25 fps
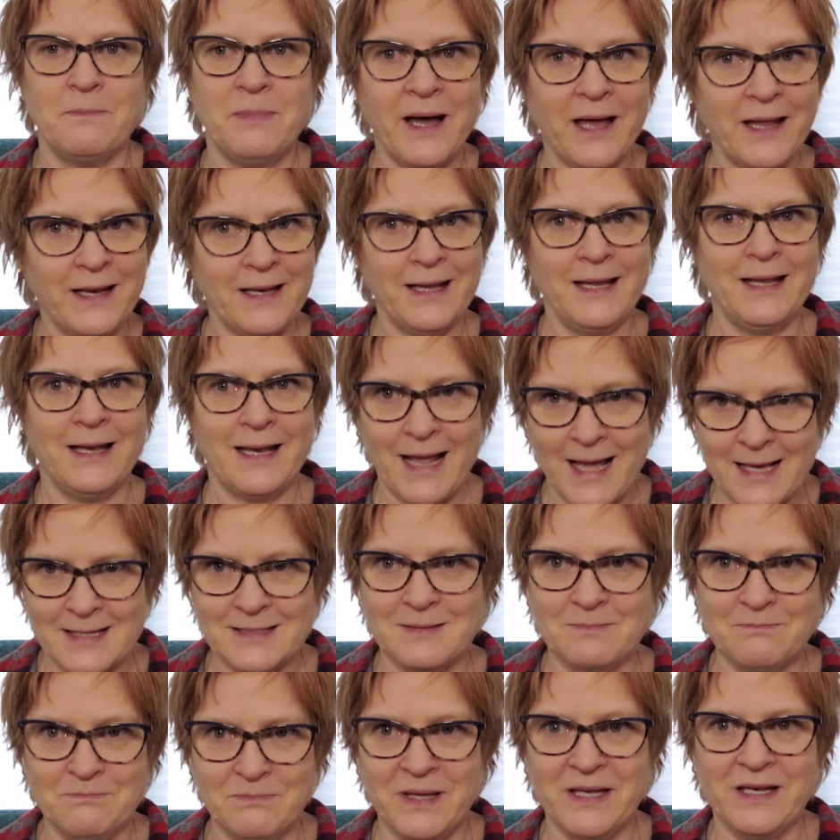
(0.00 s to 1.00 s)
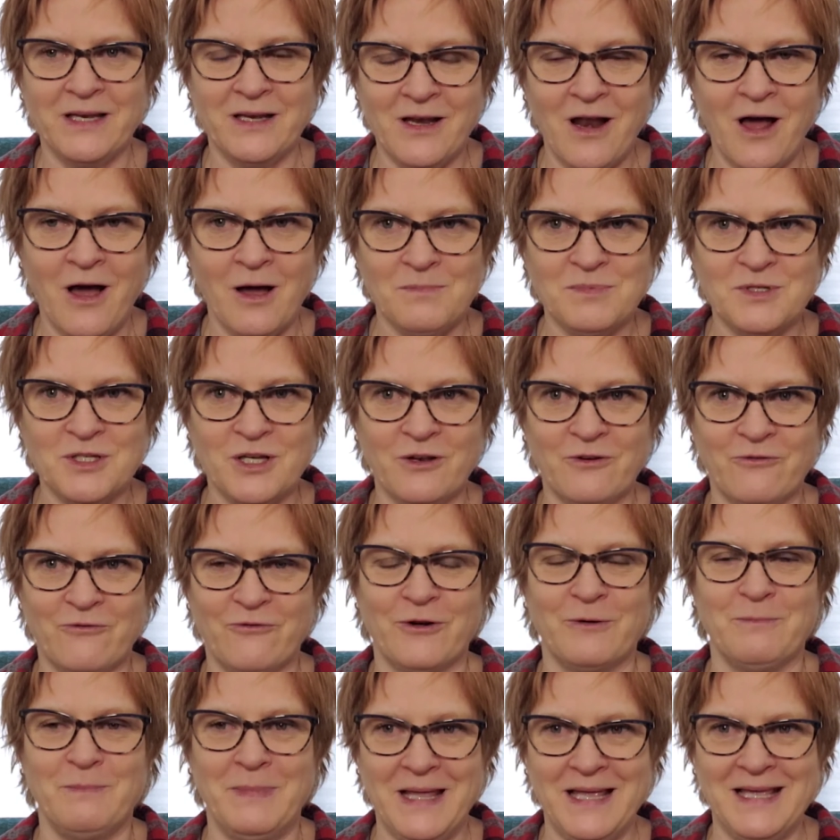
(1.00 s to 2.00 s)
but it hasn't been an option
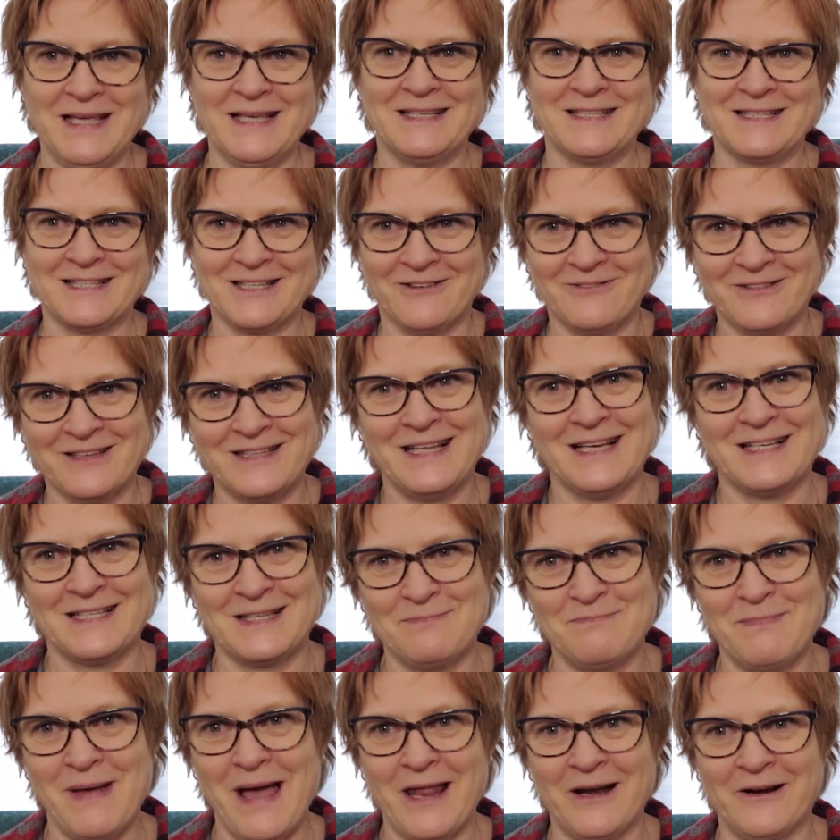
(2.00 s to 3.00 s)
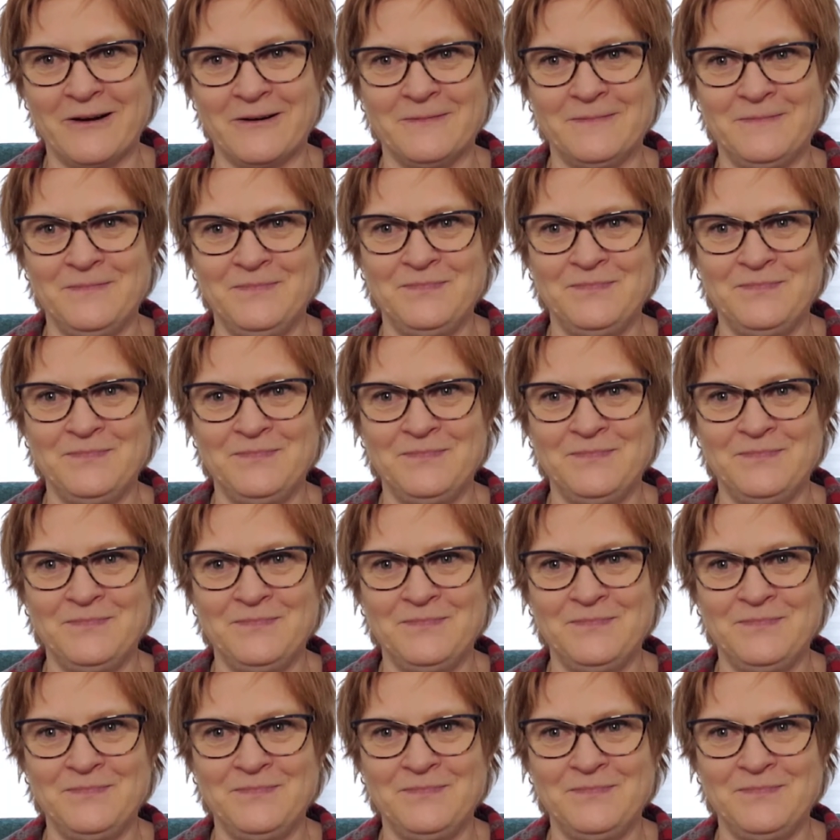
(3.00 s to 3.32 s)
for me, so it doesn't matter.